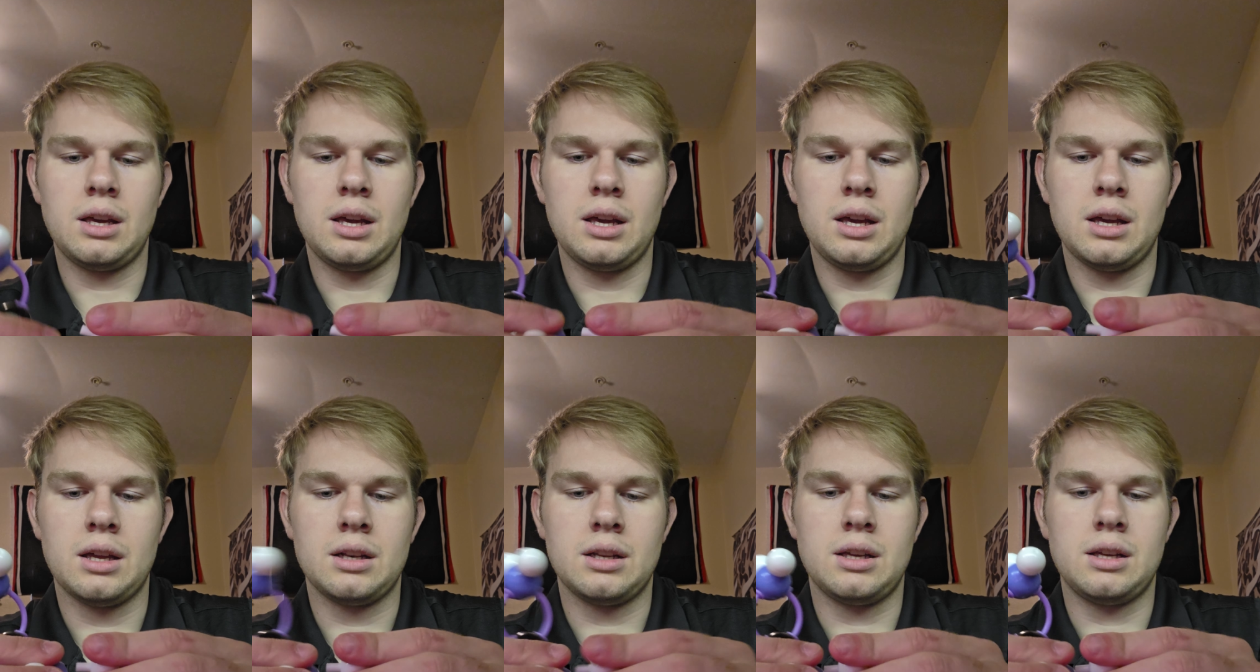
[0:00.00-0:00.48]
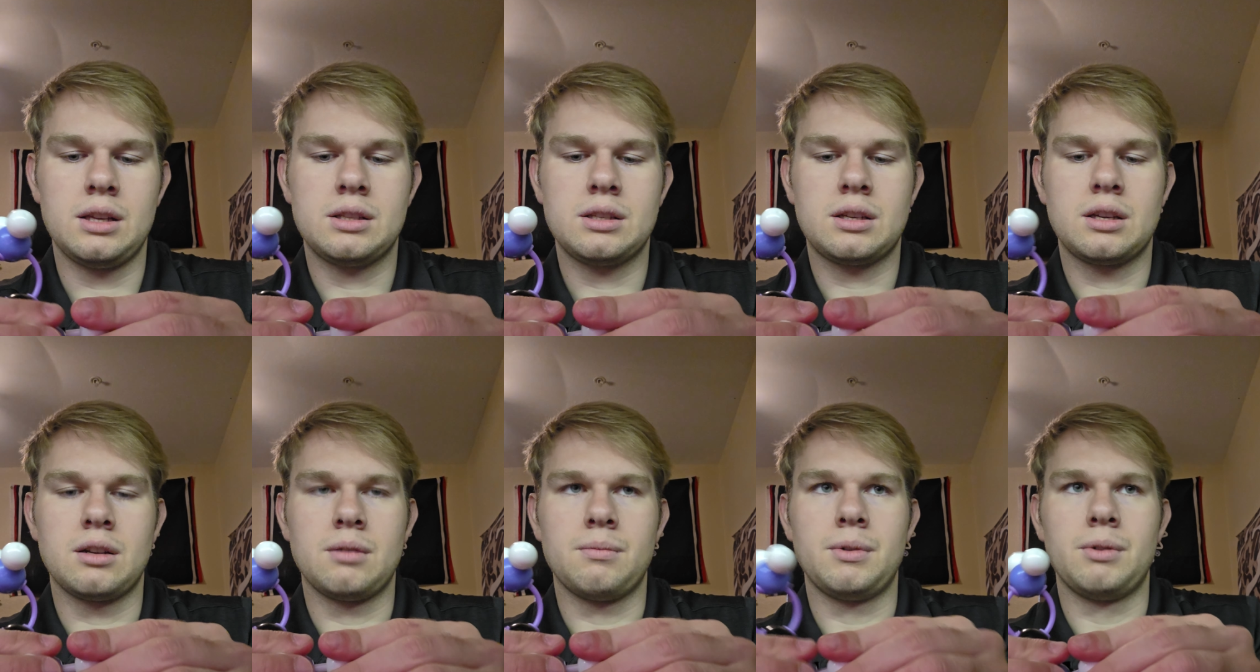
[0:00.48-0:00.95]
and
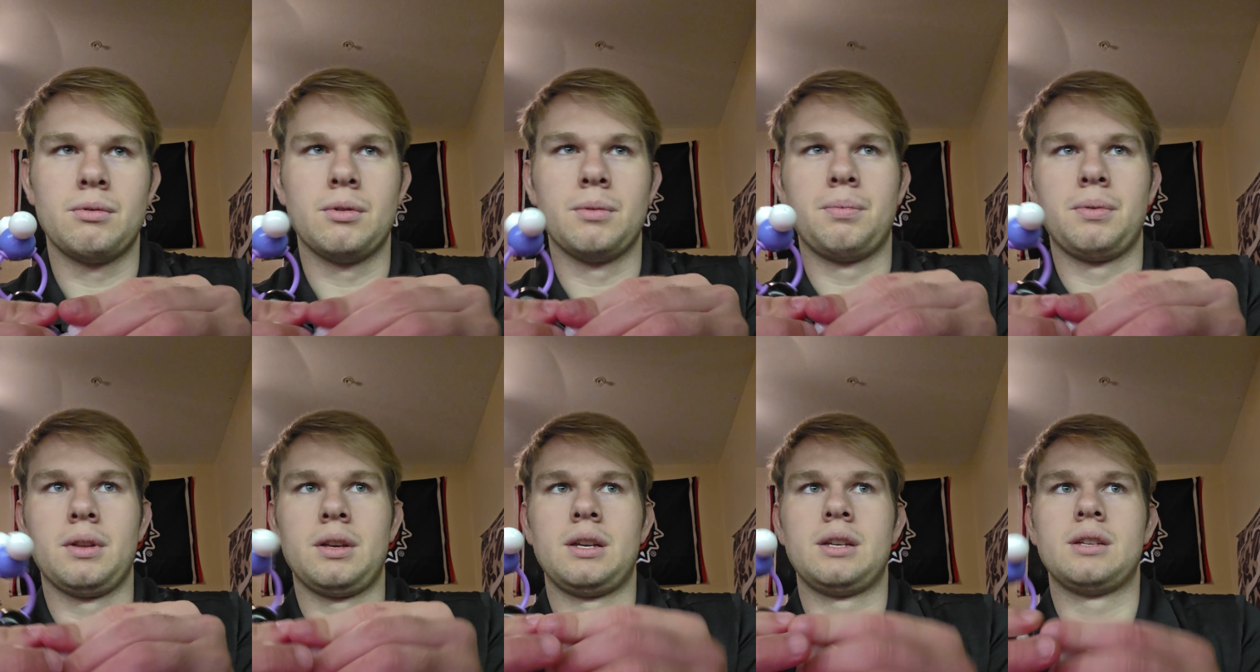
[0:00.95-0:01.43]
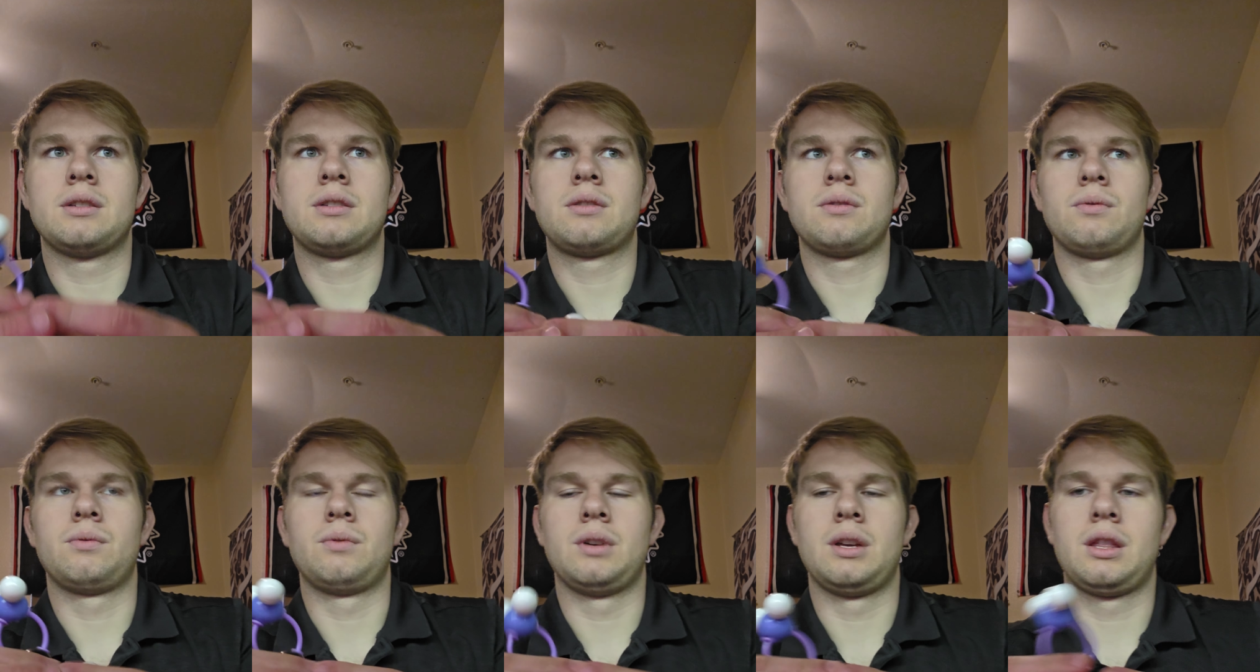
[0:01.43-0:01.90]
it's going to be
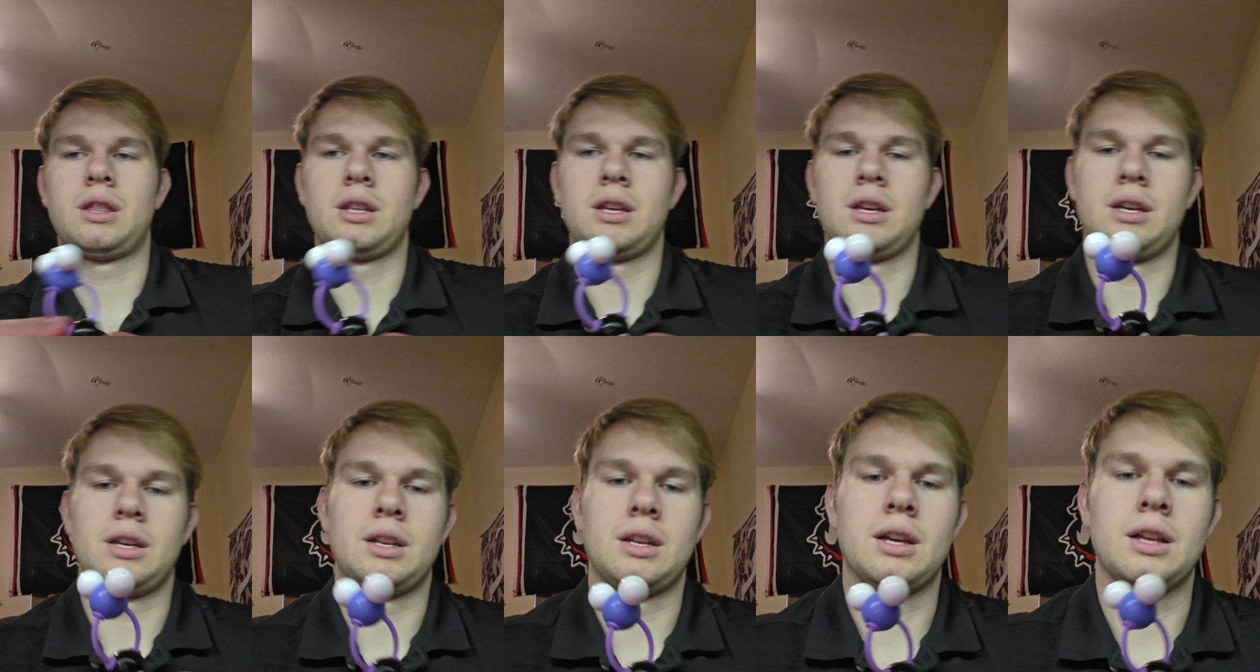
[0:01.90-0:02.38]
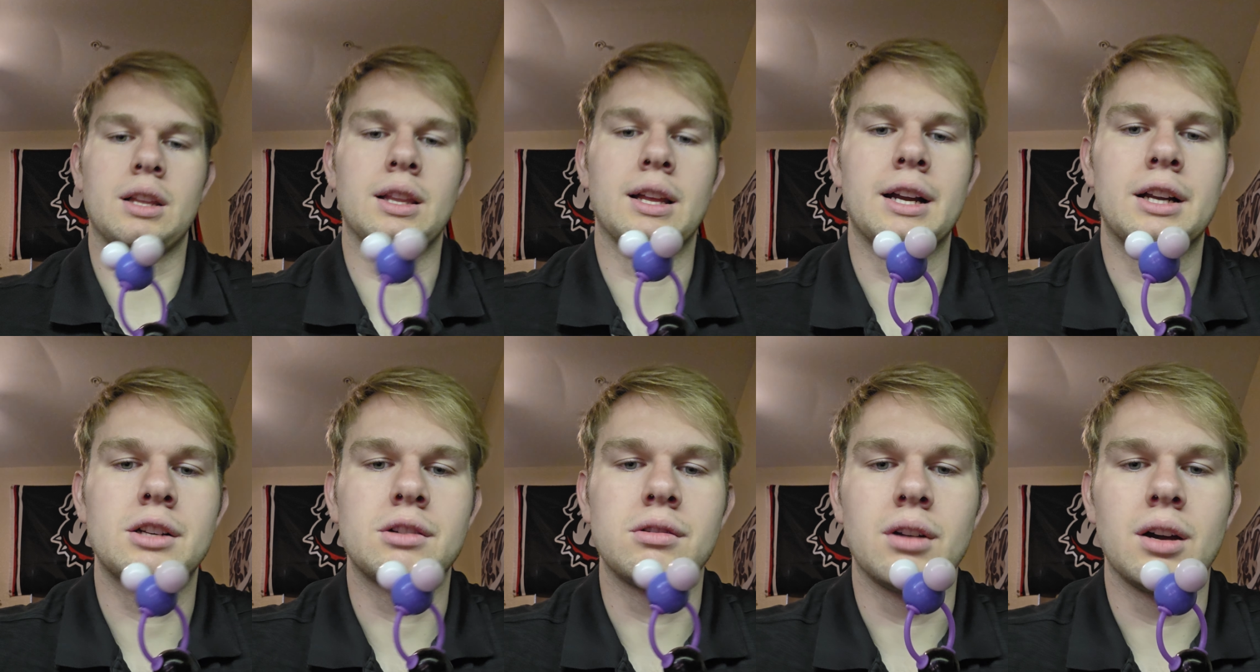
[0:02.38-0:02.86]
replaced with an
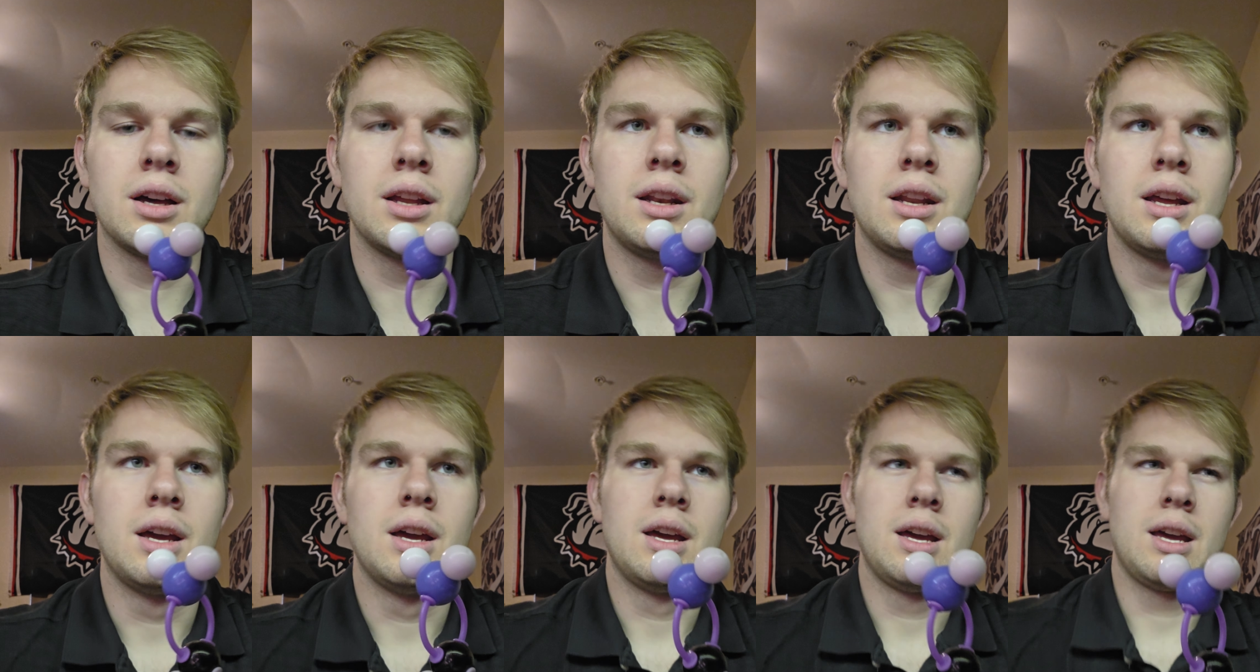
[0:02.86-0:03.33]
electron.